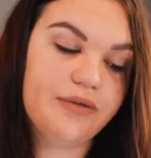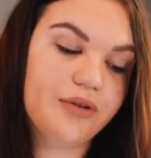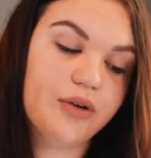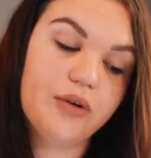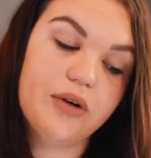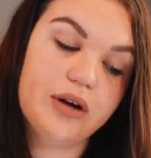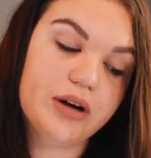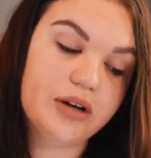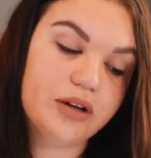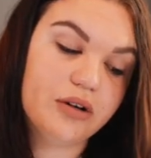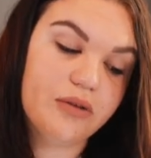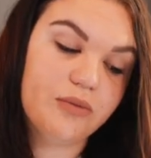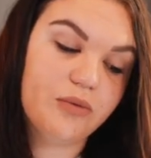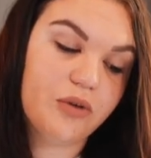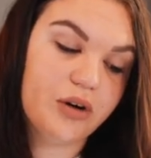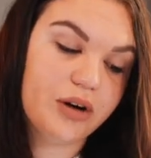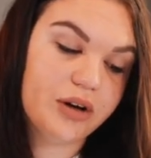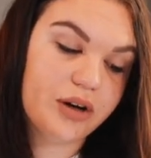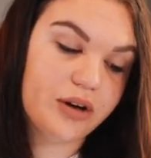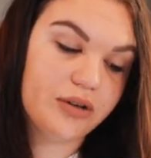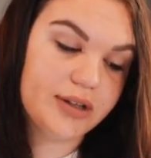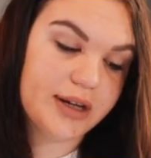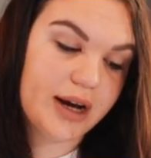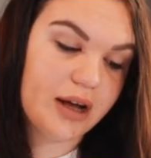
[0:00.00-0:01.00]
If you don't want
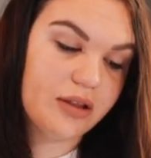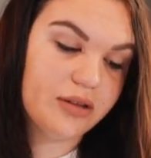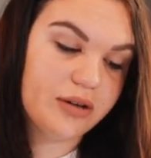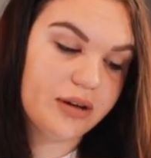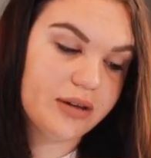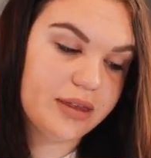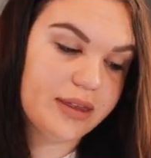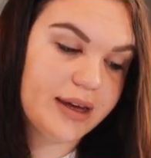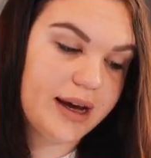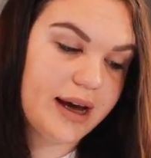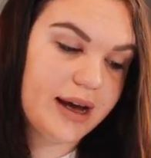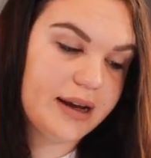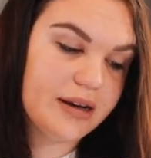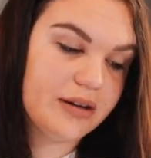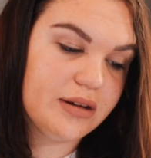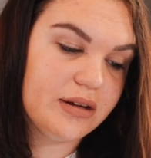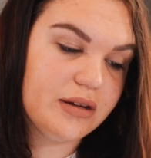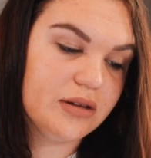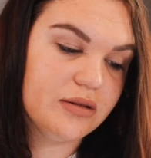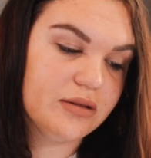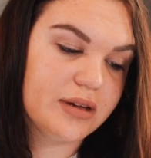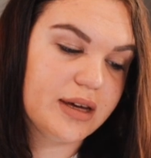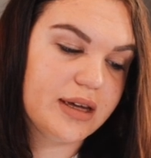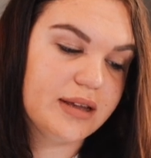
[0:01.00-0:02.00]
to go download that,
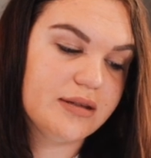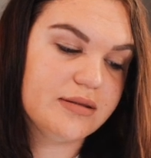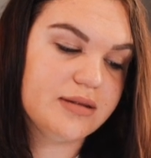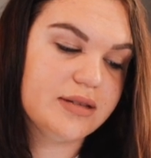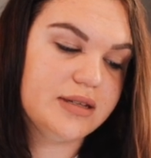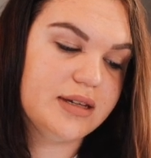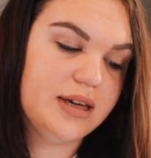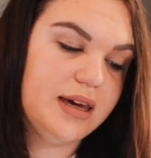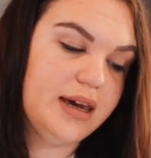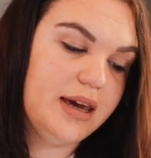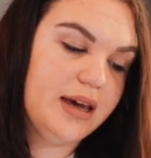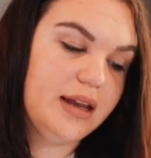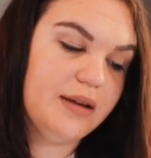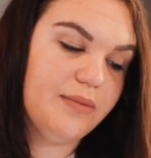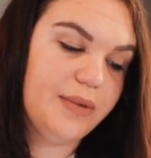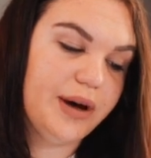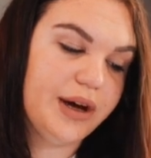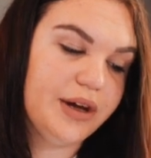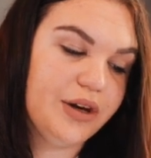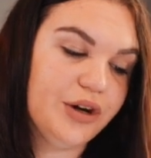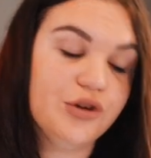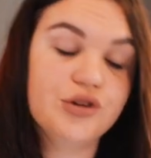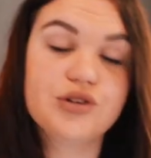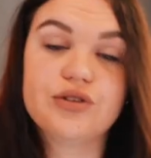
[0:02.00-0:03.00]
you can see in
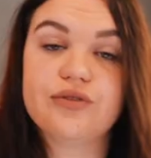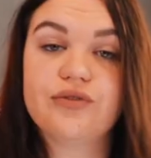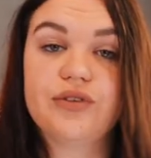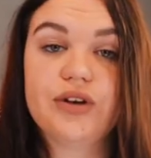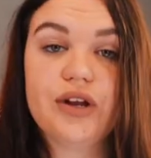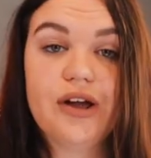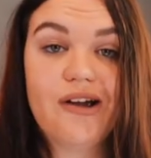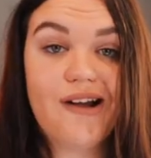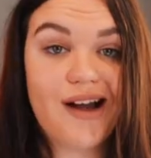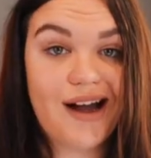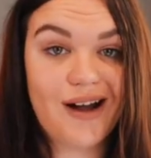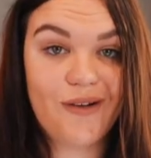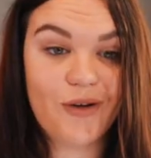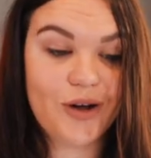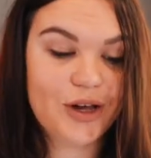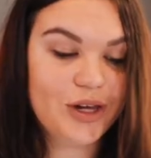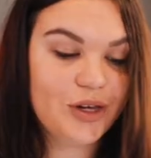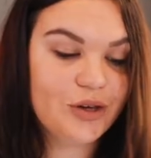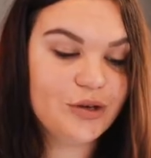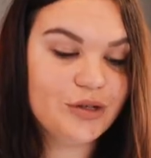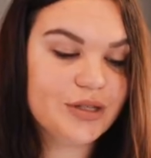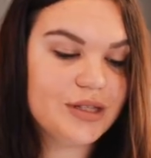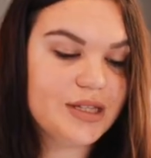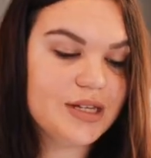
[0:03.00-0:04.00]
my Notion video how I
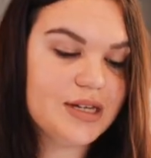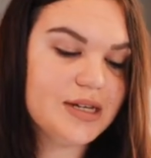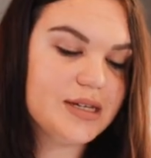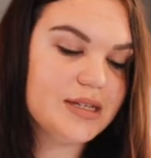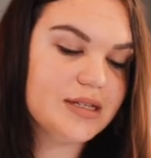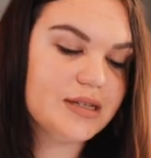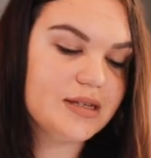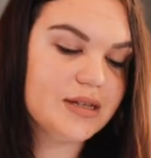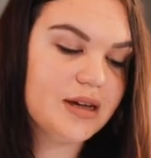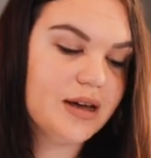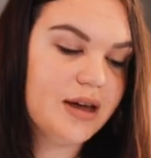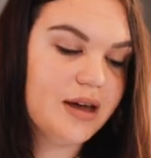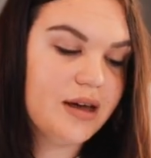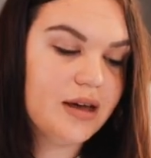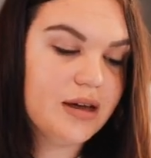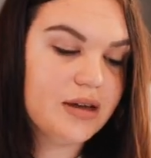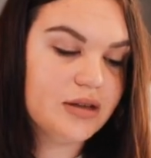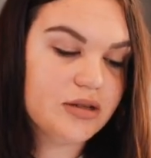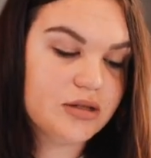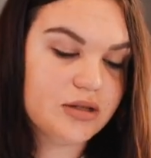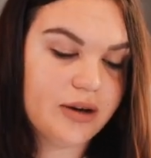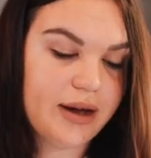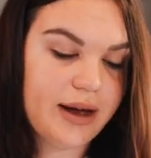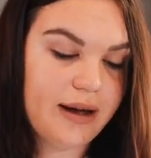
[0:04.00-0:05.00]
use these.
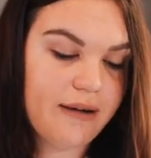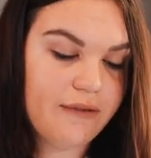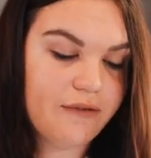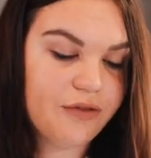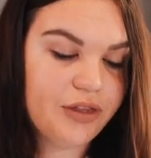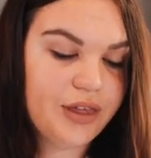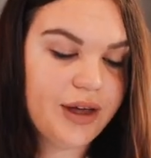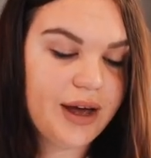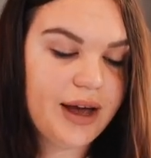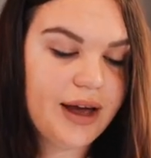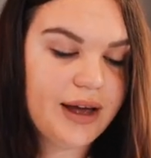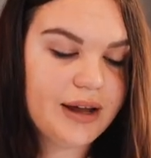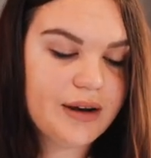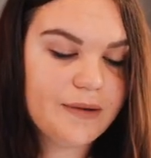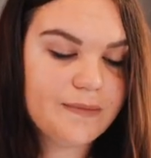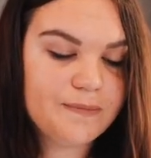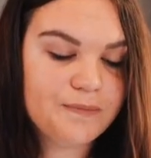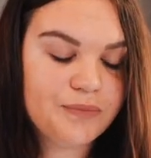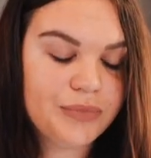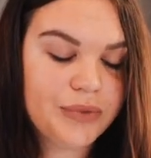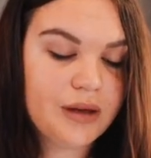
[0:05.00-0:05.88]
So I have that.